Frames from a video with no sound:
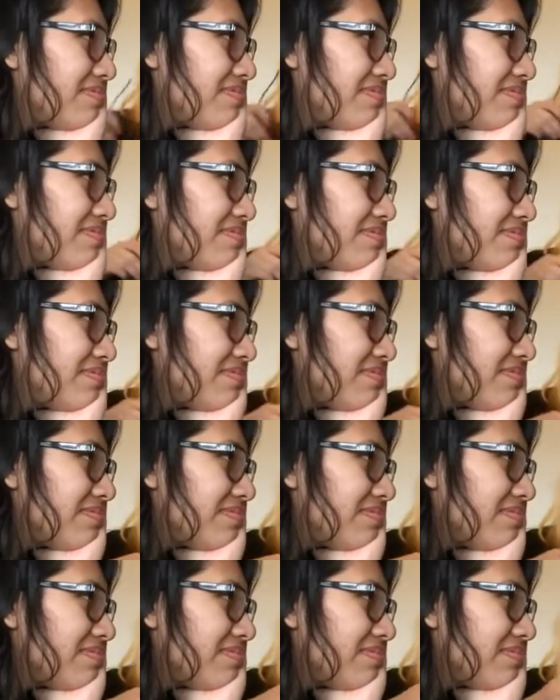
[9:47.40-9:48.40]

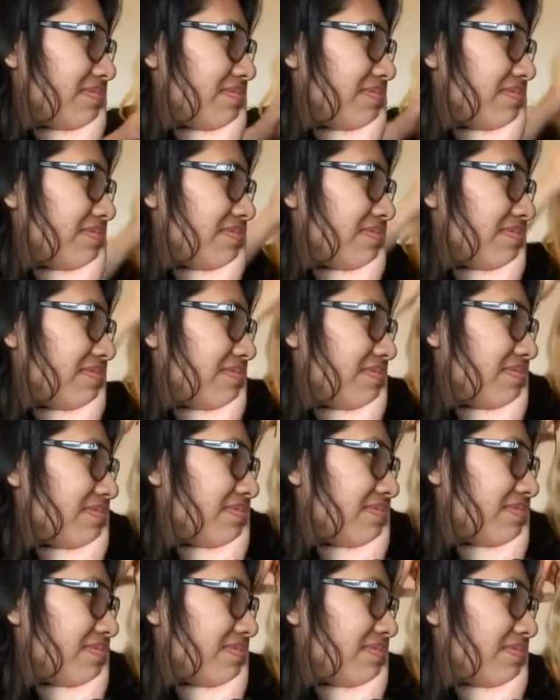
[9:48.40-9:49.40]

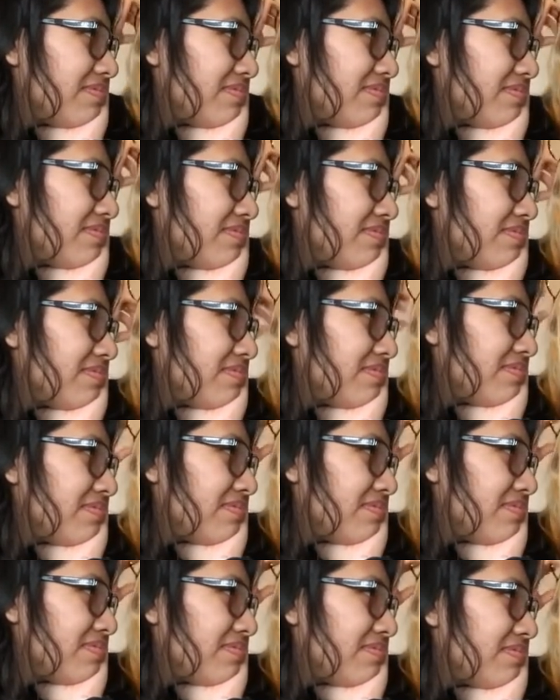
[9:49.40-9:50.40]

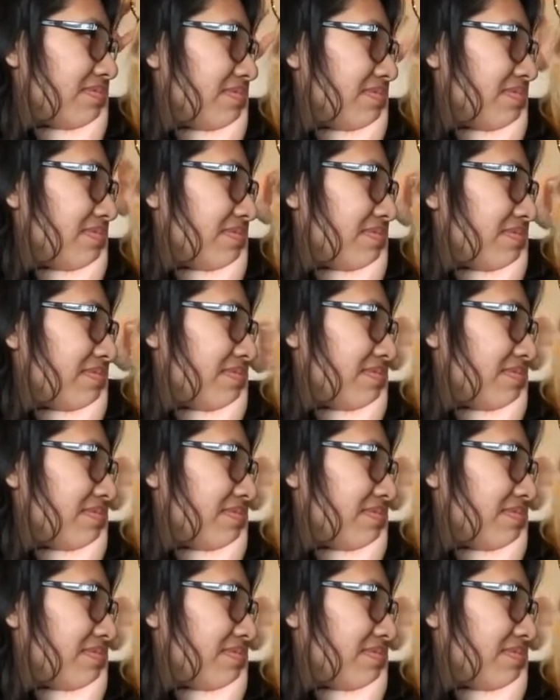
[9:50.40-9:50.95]
[no speech]